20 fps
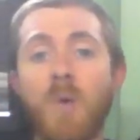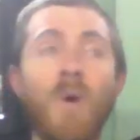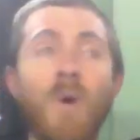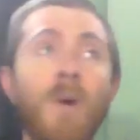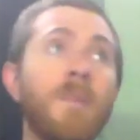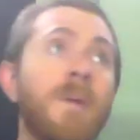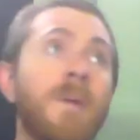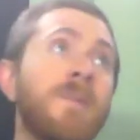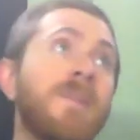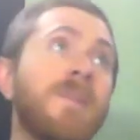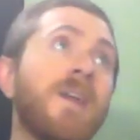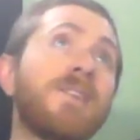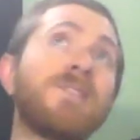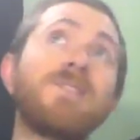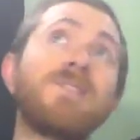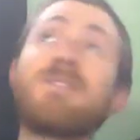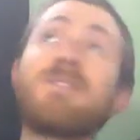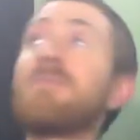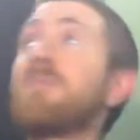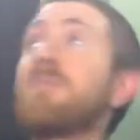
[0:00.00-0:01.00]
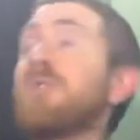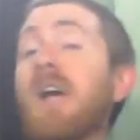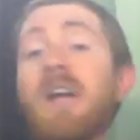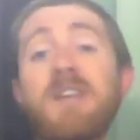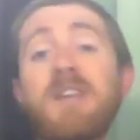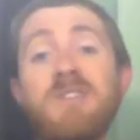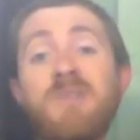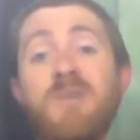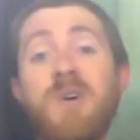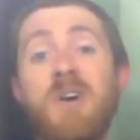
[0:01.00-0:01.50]
Well, maybe I just am
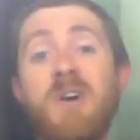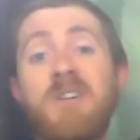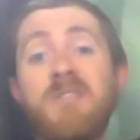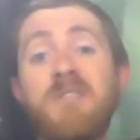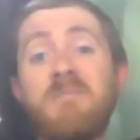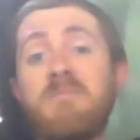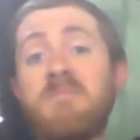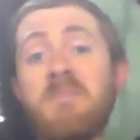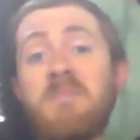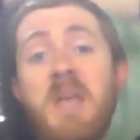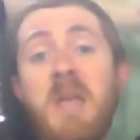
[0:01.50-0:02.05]
trying too hard.